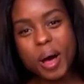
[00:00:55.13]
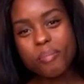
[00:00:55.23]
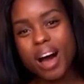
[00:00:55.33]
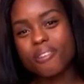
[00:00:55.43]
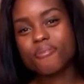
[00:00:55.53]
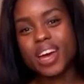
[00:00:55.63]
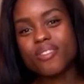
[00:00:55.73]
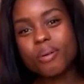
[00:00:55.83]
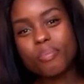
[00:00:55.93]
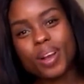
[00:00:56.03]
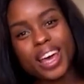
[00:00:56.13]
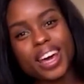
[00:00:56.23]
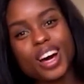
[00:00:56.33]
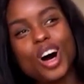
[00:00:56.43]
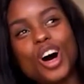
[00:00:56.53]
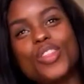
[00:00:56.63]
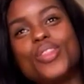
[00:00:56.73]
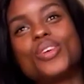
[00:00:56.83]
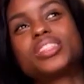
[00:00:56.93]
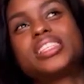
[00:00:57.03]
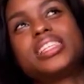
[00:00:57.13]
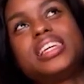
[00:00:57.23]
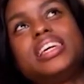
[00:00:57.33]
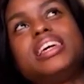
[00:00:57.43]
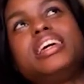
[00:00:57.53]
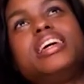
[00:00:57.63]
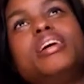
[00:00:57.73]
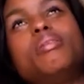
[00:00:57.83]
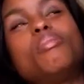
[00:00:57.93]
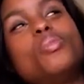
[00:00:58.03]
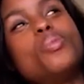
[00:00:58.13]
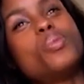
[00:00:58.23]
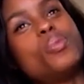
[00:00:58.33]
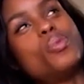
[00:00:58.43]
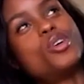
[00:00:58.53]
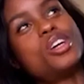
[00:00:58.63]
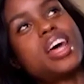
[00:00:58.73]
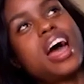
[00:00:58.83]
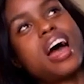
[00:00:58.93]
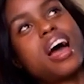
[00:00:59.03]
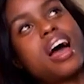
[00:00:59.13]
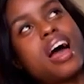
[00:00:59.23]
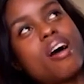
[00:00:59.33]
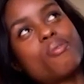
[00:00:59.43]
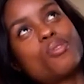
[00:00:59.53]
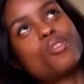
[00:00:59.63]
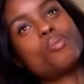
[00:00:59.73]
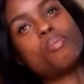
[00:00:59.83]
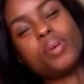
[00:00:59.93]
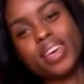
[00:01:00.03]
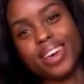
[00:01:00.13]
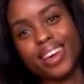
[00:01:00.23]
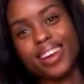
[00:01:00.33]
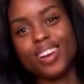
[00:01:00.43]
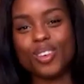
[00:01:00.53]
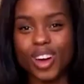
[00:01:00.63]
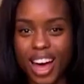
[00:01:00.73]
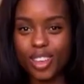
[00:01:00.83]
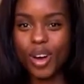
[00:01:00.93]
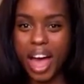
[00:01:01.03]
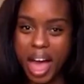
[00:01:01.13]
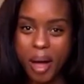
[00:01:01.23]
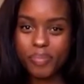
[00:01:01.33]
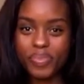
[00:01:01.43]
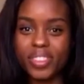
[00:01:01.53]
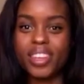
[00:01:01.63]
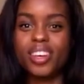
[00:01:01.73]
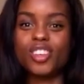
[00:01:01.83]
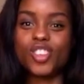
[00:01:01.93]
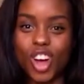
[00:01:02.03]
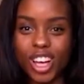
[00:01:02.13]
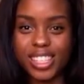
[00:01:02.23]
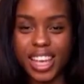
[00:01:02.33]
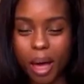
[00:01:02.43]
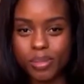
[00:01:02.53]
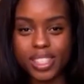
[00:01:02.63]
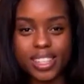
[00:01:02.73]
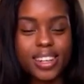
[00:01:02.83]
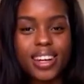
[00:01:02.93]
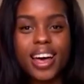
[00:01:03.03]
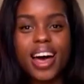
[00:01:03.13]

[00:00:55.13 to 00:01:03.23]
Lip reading: My favorite player on the team would have to be Lucanio Am, the Sharks captain.